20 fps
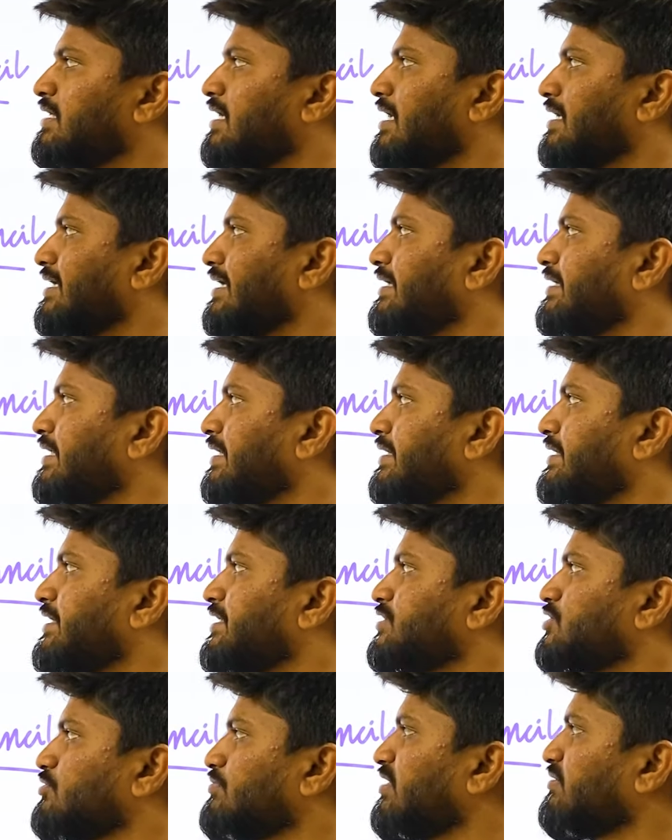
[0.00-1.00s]
A country
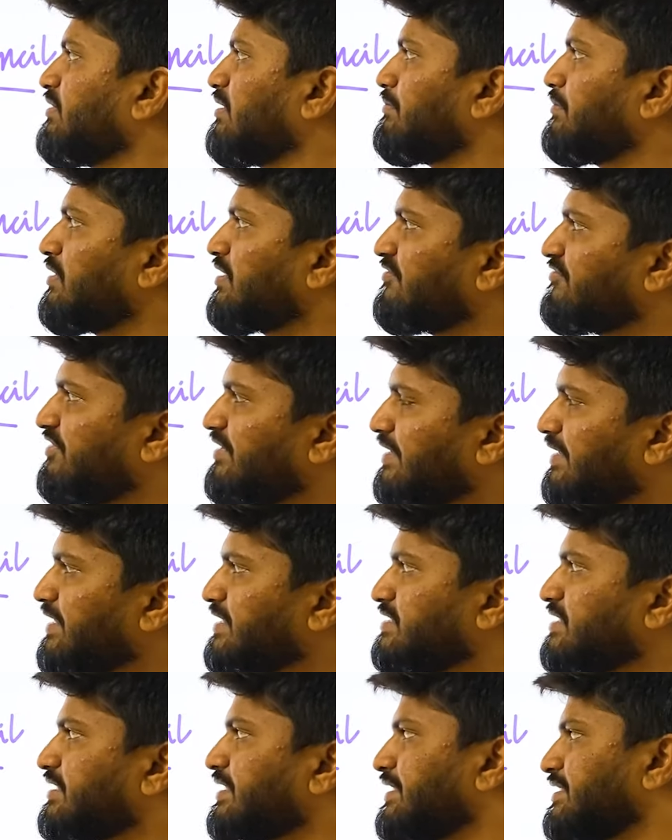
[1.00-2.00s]
needs to be a member of
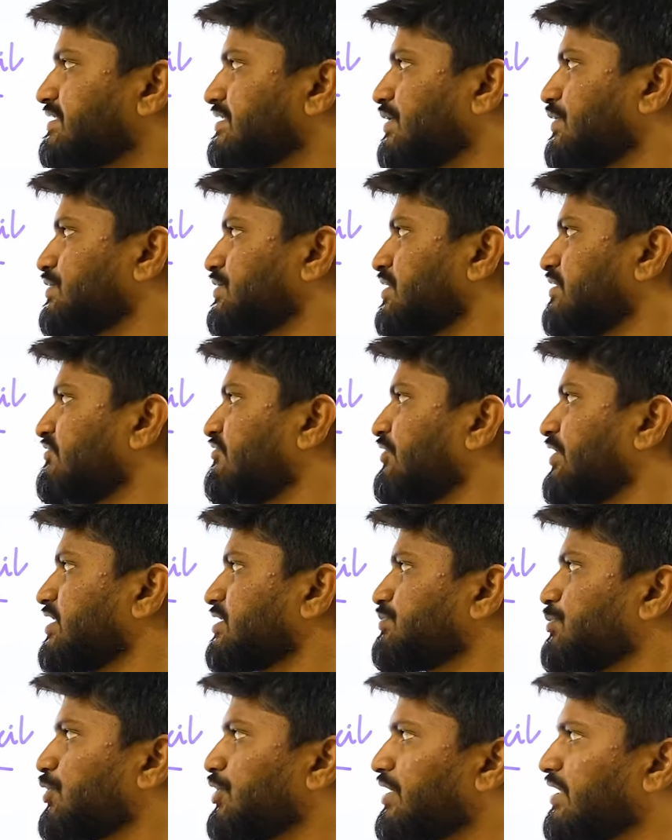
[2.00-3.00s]
International Grains Council for
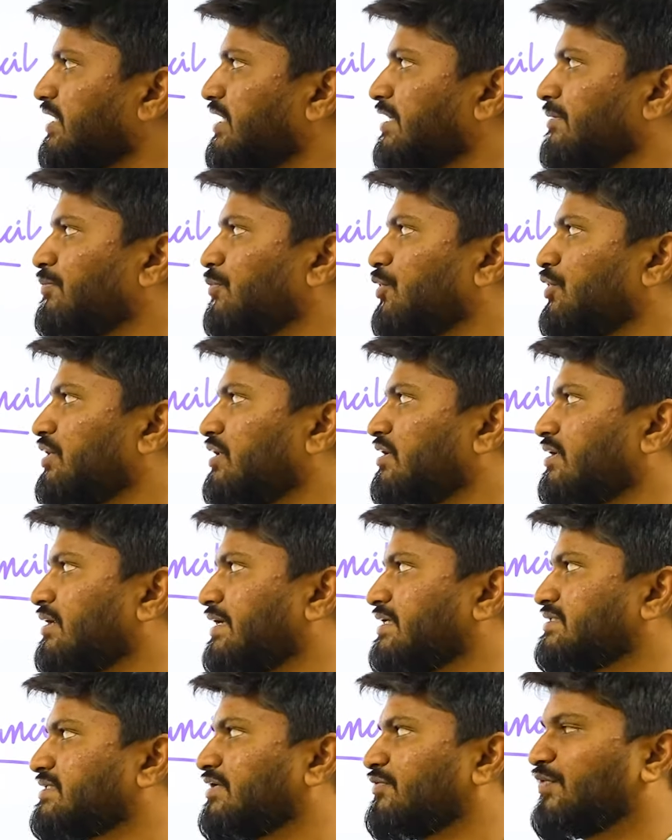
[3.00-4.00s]
exporting and importing
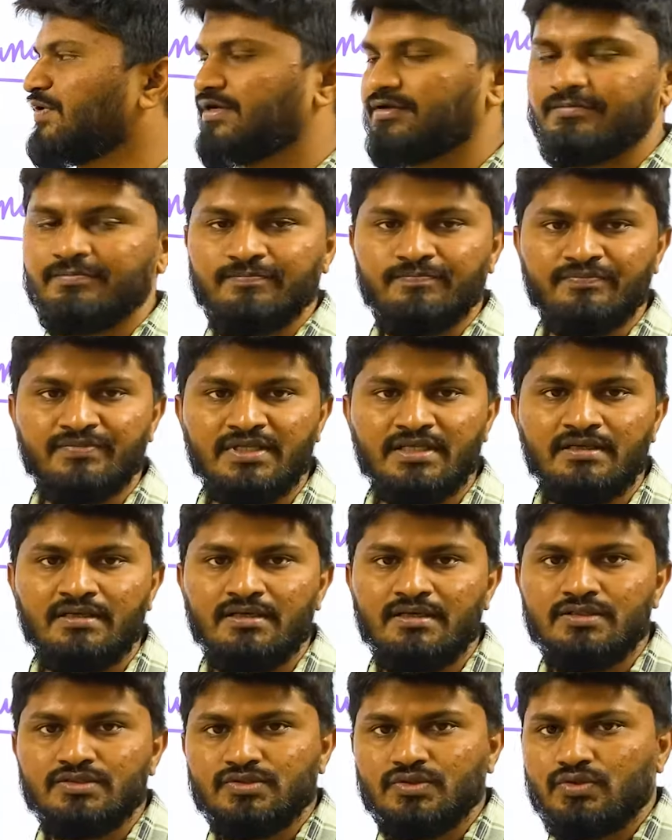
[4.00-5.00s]
rice and wheat.
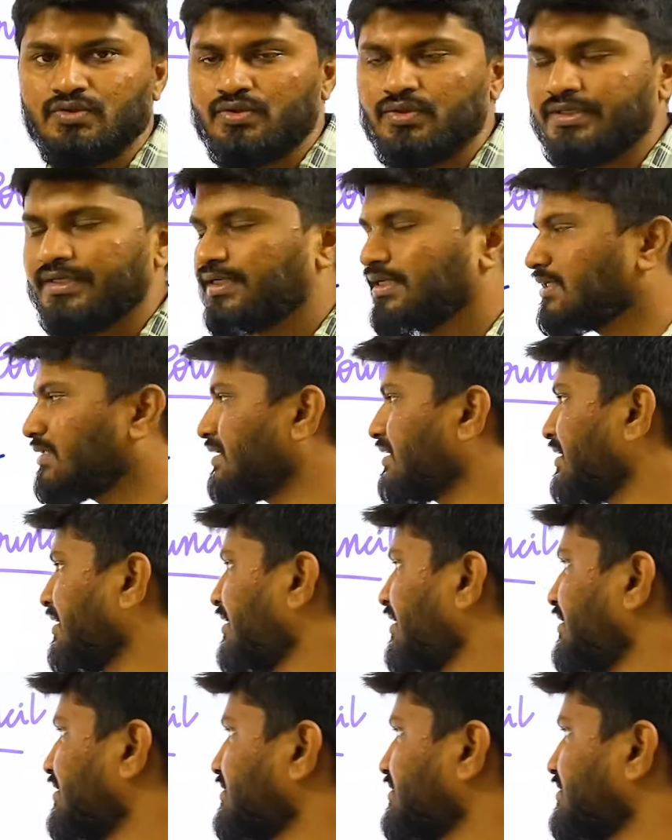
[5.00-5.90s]
So here the